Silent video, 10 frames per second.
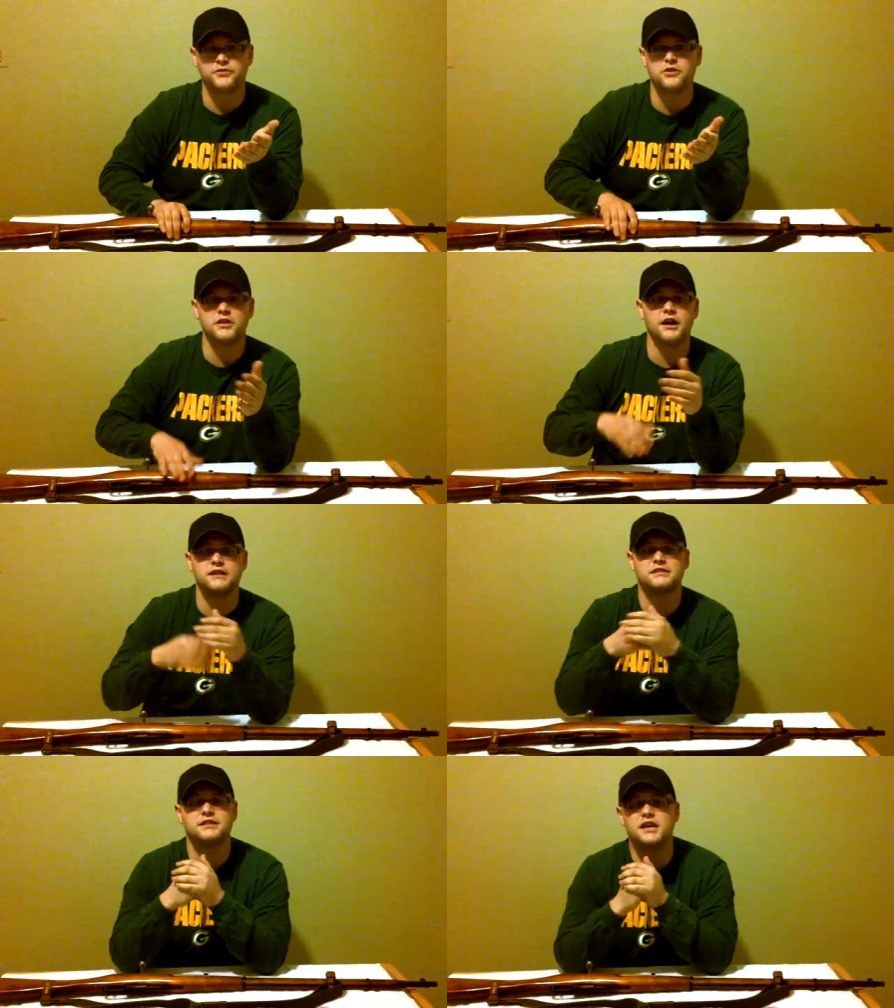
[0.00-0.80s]

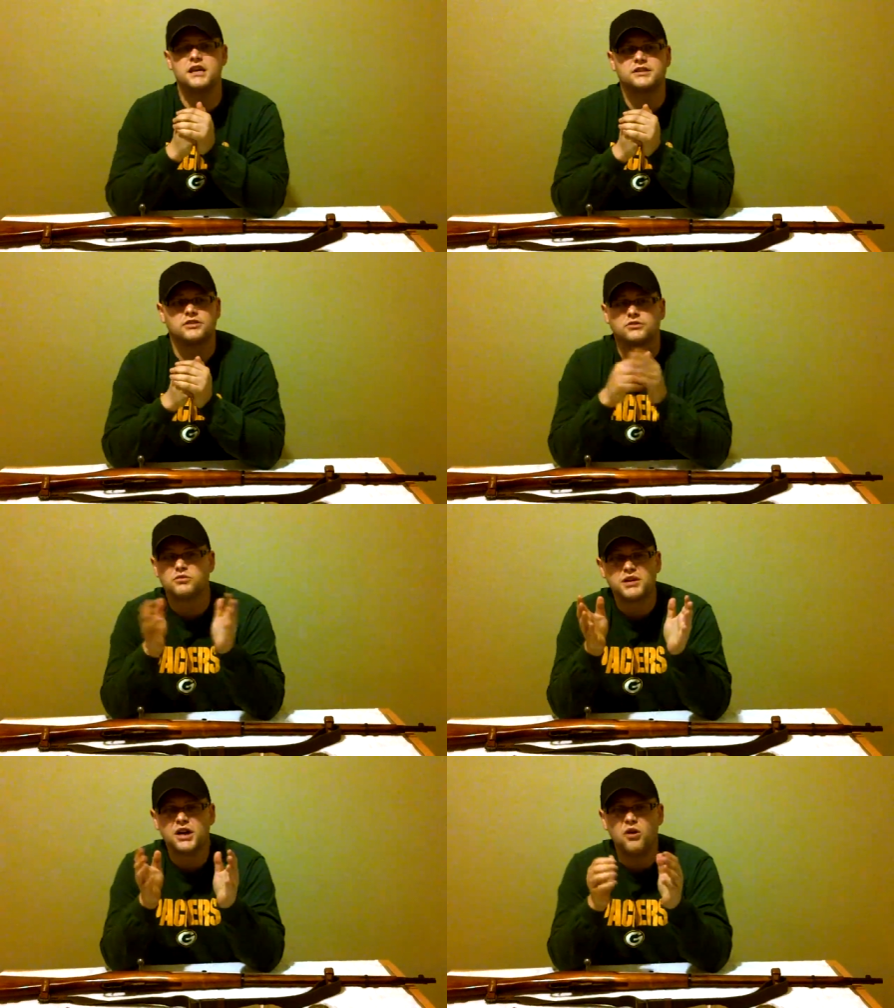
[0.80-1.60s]
30-06 or
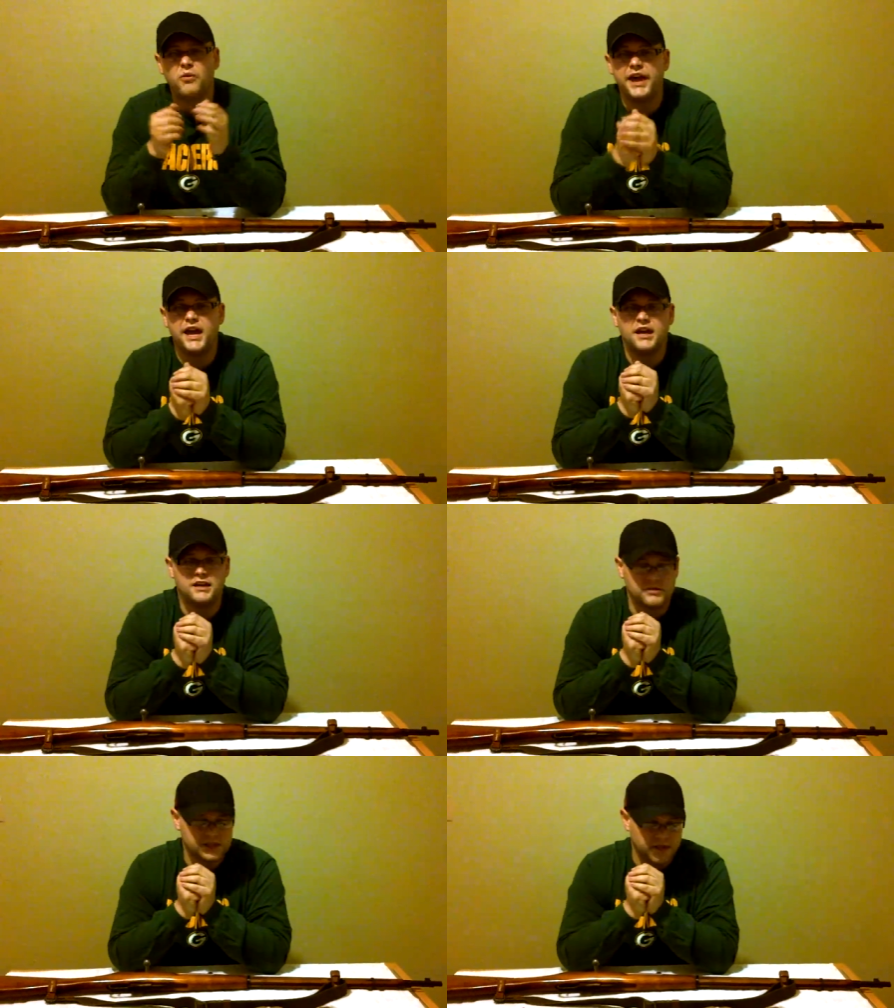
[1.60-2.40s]

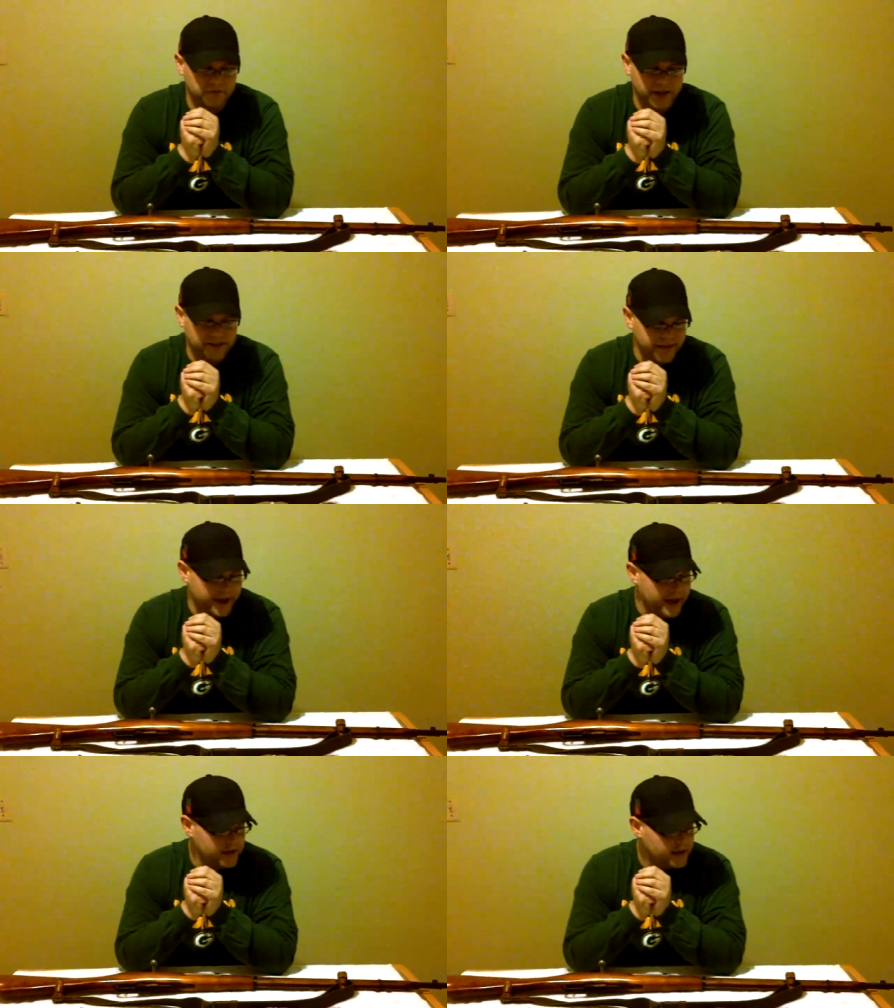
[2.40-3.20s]
308 or stuff like
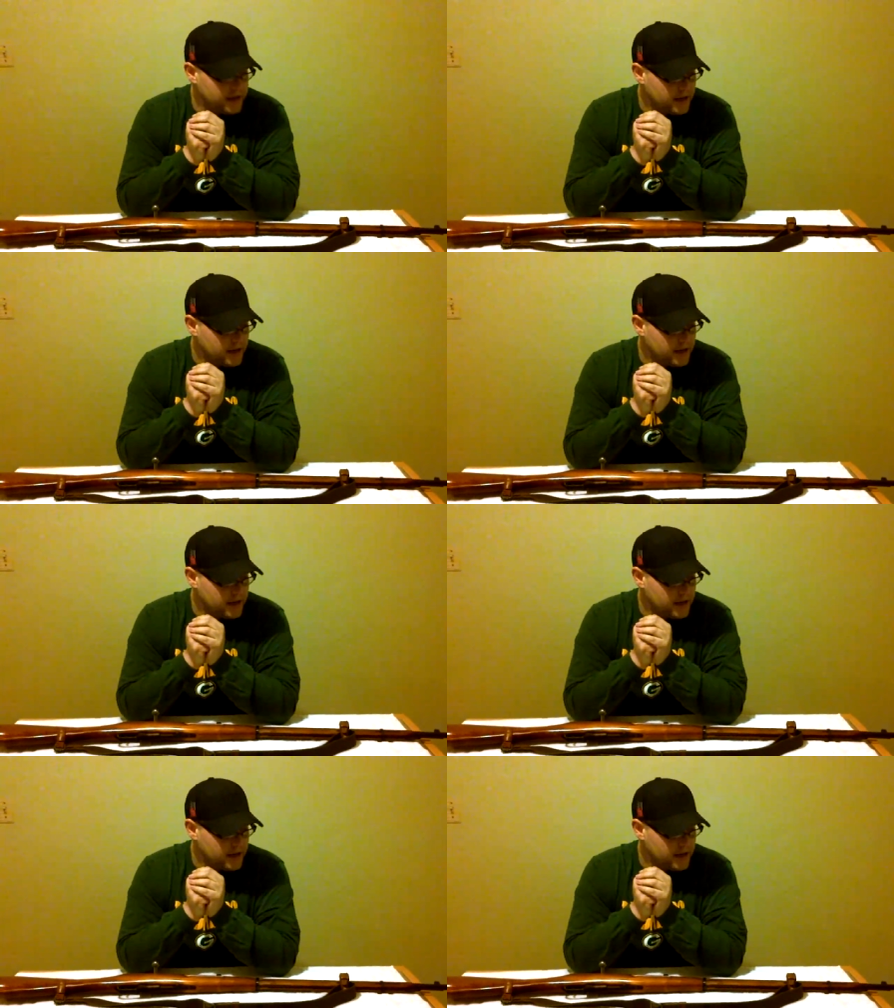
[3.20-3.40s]
that,